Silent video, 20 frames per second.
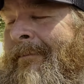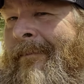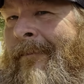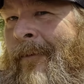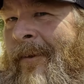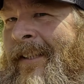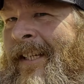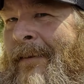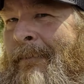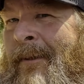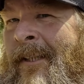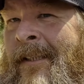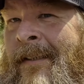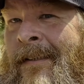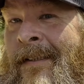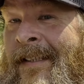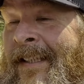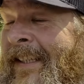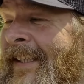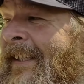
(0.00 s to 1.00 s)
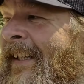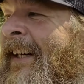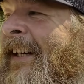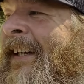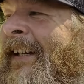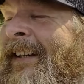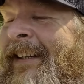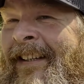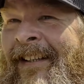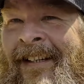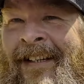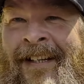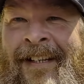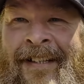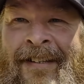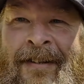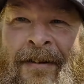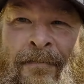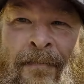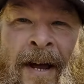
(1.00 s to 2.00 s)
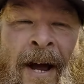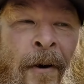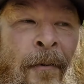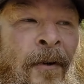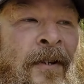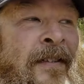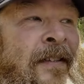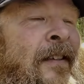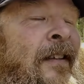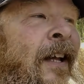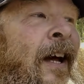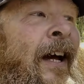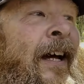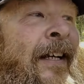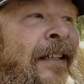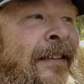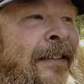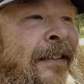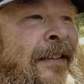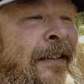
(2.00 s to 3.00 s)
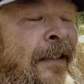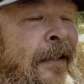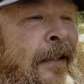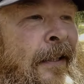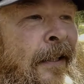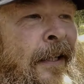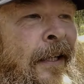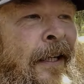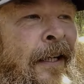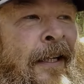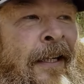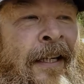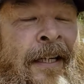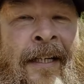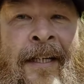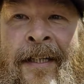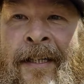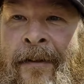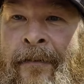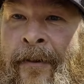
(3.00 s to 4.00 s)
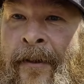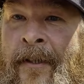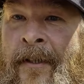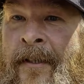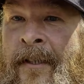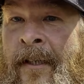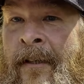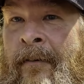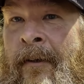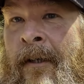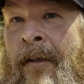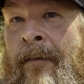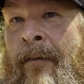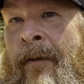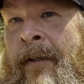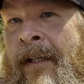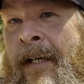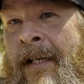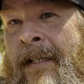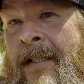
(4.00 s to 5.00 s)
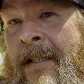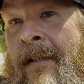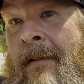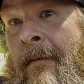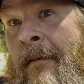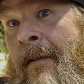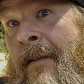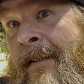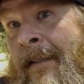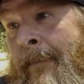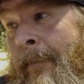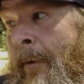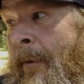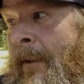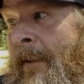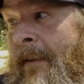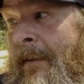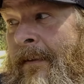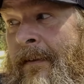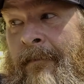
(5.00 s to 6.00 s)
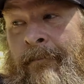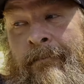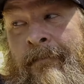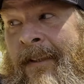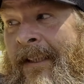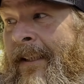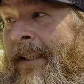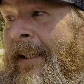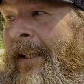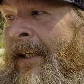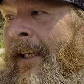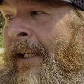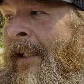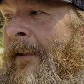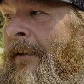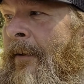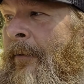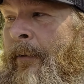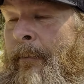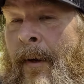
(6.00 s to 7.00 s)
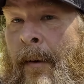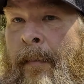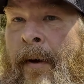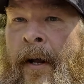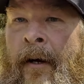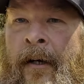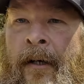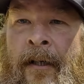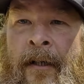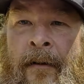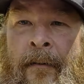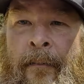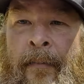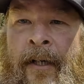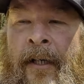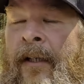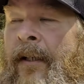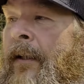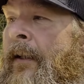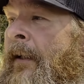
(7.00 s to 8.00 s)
With that being said, it powers the lights, and I run a generator for the AC during the summer because it can't handle it with my battery bank.